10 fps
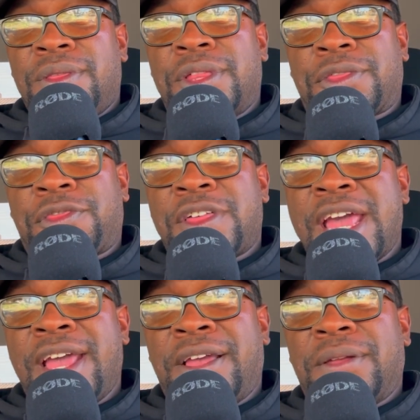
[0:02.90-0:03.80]
the
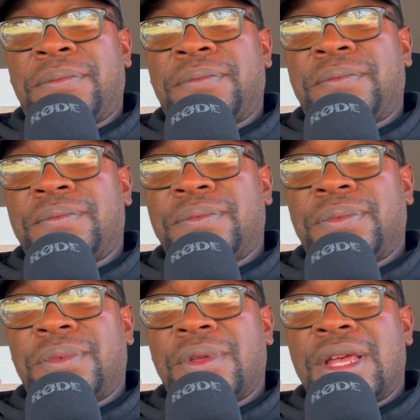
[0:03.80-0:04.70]
thing
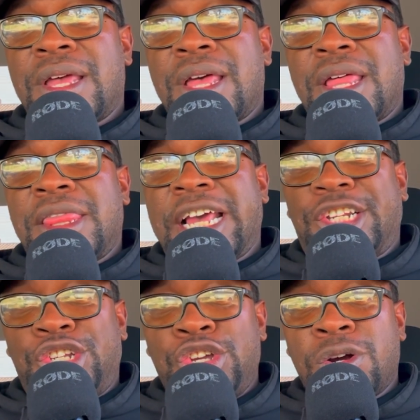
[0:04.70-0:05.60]

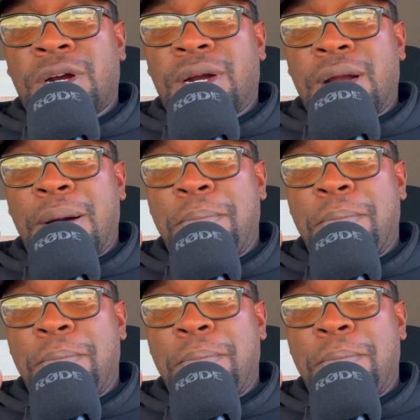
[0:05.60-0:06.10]
that you're